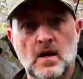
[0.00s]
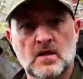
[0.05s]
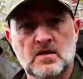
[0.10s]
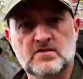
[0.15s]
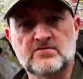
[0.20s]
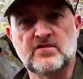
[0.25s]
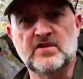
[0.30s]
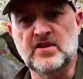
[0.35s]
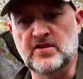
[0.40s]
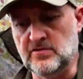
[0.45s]

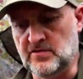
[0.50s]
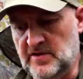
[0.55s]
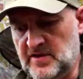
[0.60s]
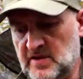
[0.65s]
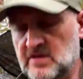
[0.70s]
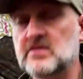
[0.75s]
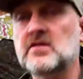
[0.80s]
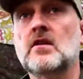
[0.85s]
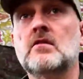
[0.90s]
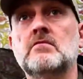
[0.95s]
It's really annoying,
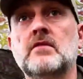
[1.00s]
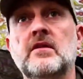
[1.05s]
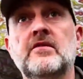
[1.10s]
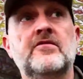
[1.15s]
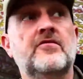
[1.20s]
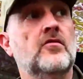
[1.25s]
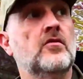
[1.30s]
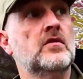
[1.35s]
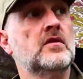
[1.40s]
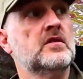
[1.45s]
there's no
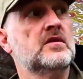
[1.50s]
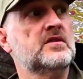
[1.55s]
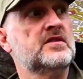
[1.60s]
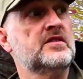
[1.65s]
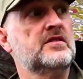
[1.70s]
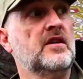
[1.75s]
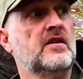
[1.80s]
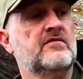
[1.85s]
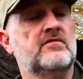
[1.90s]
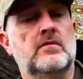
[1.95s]
rain forecast
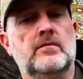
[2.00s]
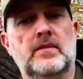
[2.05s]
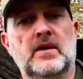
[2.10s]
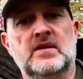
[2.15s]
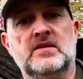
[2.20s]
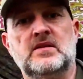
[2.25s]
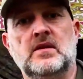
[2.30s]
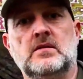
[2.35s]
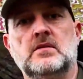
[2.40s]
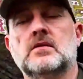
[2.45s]
tonight from
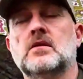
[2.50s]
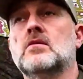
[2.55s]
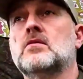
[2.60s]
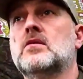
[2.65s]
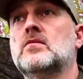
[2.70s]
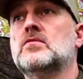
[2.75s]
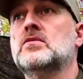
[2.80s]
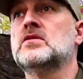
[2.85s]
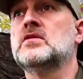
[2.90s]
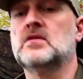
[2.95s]
about 6 o'clock
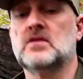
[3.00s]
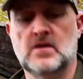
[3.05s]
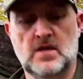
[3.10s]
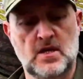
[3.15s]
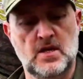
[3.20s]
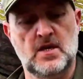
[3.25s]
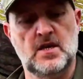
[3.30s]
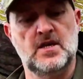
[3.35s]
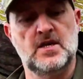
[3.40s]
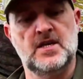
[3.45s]
onwards.
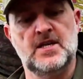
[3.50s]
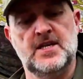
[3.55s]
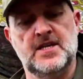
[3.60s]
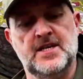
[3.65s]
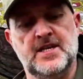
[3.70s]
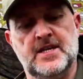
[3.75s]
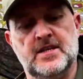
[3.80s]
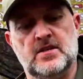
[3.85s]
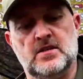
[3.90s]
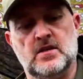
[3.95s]

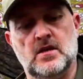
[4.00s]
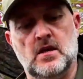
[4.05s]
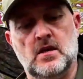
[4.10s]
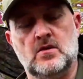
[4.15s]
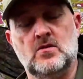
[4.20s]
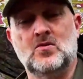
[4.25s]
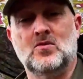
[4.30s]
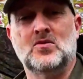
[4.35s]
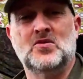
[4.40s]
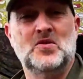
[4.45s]
It's
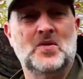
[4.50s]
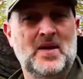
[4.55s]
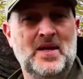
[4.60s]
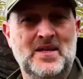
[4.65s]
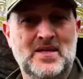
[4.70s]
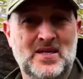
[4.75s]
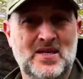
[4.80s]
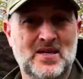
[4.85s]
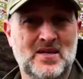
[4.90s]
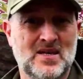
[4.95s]

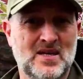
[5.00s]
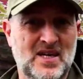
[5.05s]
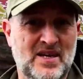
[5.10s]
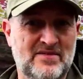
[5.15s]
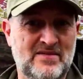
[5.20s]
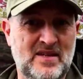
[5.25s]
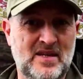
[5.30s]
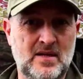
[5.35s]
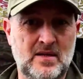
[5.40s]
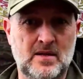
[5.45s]
7:45, I
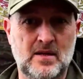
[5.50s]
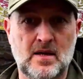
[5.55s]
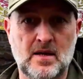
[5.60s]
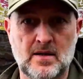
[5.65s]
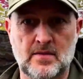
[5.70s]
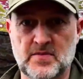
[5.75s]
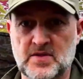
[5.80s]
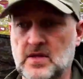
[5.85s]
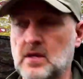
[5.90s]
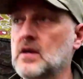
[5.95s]
haven't eaten
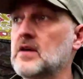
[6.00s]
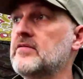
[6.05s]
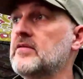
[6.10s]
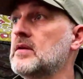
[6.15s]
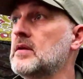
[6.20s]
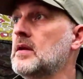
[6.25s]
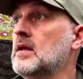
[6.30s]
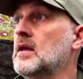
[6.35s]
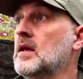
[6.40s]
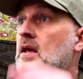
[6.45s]
yet, I'm
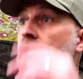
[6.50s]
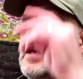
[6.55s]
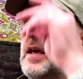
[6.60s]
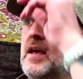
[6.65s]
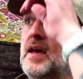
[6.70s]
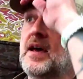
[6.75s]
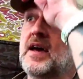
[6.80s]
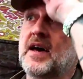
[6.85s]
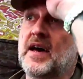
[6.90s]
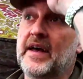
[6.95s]
starving.
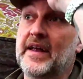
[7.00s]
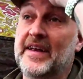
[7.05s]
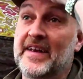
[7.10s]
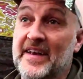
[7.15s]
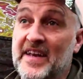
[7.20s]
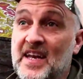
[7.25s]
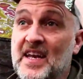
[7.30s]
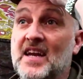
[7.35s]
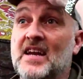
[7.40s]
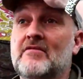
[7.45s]

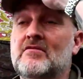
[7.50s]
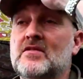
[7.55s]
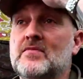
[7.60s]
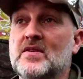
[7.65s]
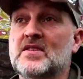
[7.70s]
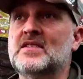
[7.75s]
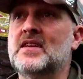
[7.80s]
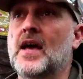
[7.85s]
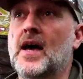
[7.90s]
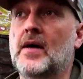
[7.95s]
And every time
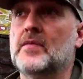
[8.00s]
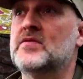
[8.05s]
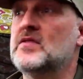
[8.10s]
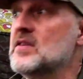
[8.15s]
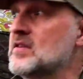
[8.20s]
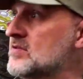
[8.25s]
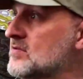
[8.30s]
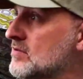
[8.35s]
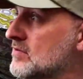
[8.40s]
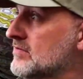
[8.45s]
I set up
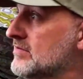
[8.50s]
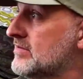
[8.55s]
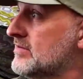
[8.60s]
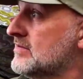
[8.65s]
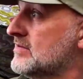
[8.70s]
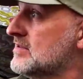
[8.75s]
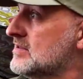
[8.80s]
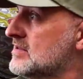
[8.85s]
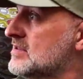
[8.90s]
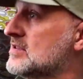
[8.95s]
to sort of
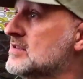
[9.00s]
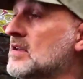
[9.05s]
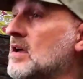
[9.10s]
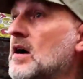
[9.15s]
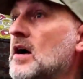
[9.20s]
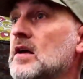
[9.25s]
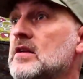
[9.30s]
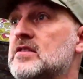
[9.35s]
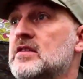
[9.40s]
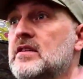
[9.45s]

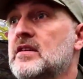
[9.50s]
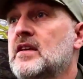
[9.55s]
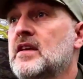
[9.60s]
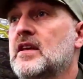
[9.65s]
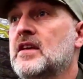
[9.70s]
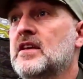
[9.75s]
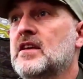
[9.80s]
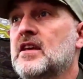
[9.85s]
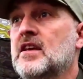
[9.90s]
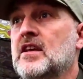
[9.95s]
start
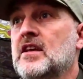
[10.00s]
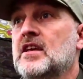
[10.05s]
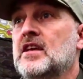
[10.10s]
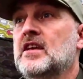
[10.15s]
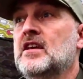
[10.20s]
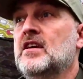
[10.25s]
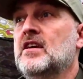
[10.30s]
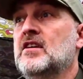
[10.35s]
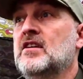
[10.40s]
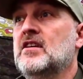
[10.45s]

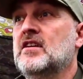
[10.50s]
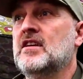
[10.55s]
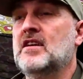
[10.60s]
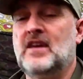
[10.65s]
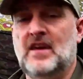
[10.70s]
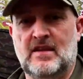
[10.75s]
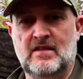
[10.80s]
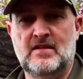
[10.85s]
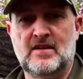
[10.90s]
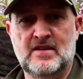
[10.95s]

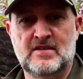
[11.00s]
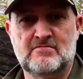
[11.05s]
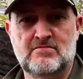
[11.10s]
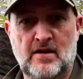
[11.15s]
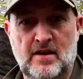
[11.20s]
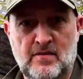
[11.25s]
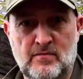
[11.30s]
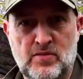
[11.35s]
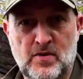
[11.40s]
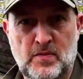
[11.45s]
getting things
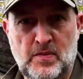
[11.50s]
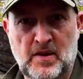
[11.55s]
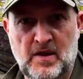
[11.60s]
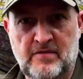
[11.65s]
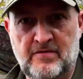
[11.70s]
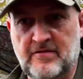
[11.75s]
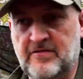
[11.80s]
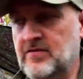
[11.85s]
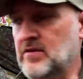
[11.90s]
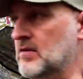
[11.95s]
ready and
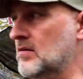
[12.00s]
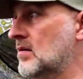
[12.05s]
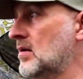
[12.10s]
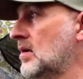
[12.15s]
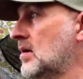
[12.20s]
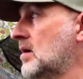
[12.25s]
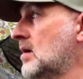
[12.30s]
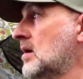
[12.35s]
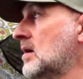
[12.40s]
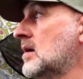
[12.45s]
prepared for food,
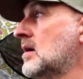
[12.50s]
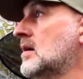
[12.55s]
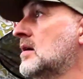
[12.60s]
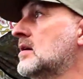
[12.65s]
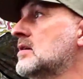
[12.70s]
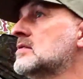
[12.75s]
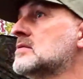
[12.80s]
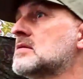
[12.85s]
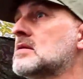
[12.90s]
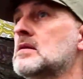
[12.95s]

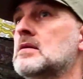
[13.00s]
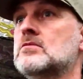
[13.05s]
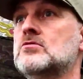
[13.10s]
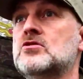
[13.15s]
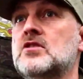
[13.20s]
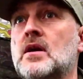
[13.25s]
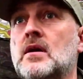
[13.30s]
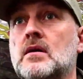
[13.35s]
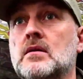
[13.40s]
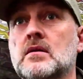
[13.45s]
just a little
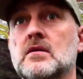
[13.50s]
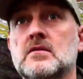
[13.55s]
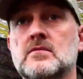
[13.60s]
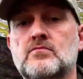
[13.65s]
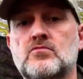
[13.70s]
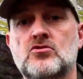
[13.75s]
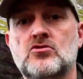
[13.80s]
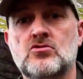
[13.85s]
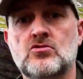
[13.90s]
shower goes.